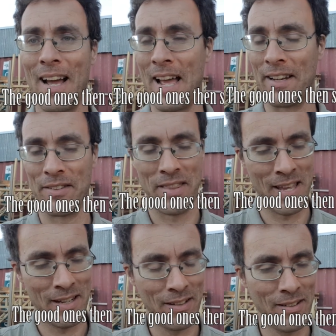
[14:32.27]
And
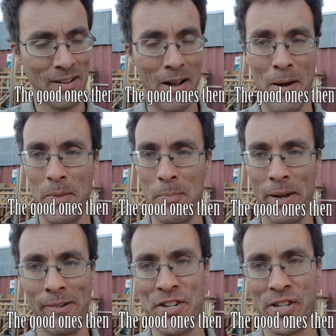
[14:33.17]
then I'm the
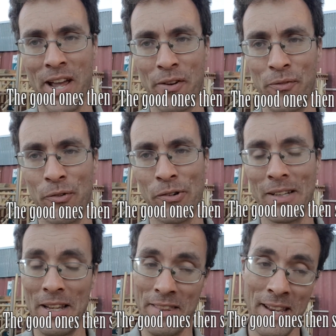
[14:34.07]
better educated
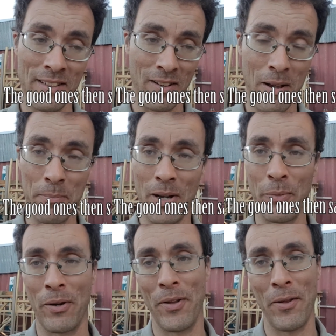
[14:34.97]
for it. And next time
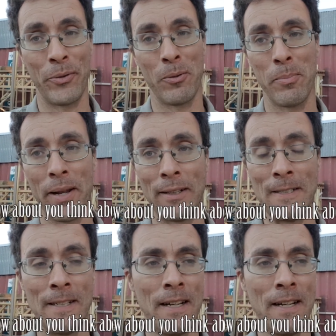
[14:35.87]
I'll, I'll do it better.